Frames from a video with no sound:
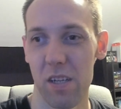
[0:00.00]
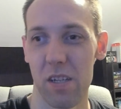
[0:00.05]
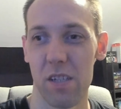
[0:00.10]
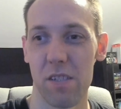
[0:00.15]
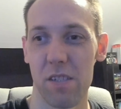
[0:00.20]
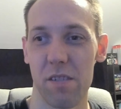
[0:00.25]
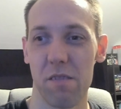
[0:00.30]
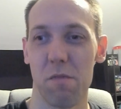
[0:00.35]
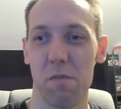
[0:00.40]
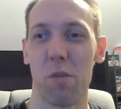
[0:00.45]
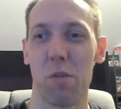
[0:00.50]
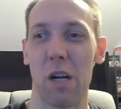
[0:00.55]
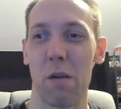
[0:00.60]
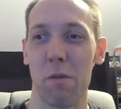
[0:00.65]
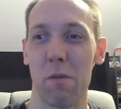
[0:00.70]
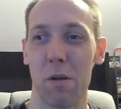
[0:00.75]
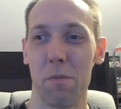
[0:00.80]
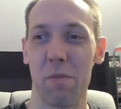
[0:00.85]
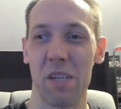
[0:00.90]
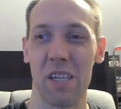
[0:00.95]
They'll
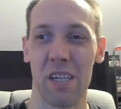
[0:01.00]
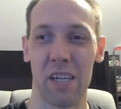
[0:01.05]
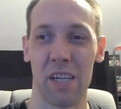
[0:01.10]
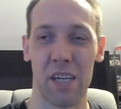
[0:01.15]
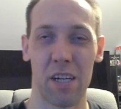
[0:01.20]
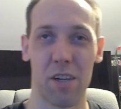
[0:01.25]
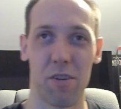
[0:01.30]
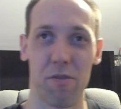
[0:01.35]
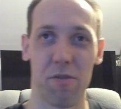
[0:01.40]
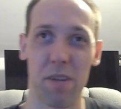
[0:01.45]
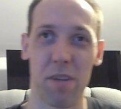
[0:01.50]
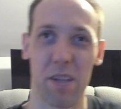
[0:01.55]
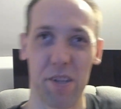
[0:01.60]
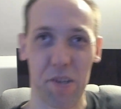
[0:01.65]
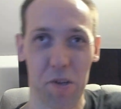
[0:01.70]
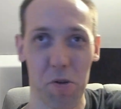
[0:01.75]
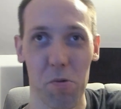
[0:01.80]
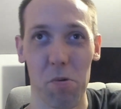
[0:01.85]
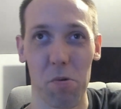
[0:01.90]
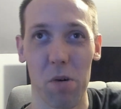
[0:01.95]
probably be in great
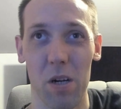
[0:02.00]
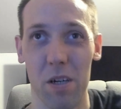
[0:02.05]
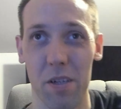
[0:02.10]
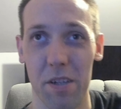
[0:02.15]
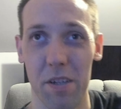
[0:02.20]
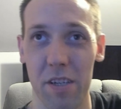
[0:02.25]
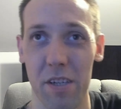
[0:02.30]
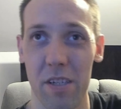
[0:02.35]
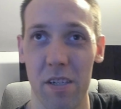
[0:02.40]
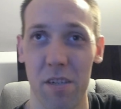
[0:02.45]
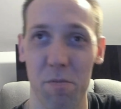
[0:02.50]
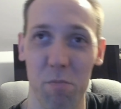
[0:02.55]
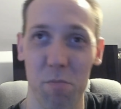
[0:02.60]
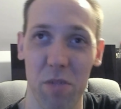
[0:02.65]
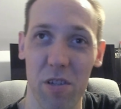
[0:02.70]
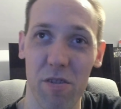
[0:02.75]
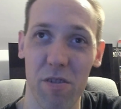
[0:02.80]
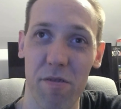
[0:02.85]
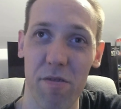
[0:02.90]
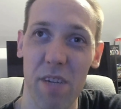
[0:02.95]
quality on
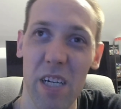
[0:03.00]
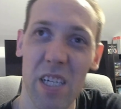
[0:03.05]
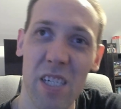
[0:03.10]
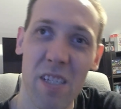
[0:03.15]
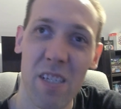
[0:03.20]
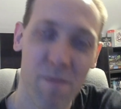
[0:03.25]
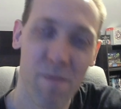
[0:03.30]
Blu-ray.